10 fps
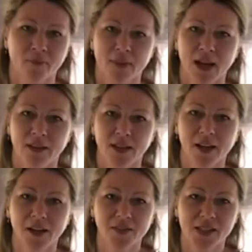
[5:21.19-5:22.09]
I think
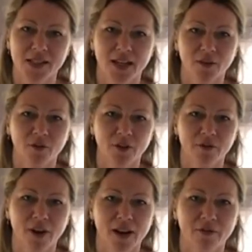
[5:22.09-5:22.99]
I got this deck
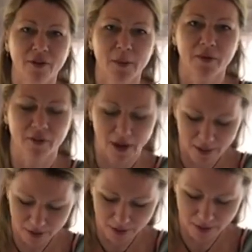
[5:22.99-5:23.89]
from a
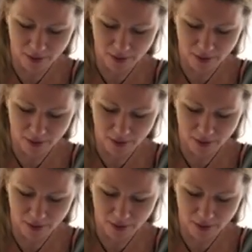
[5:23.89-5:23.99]
friend.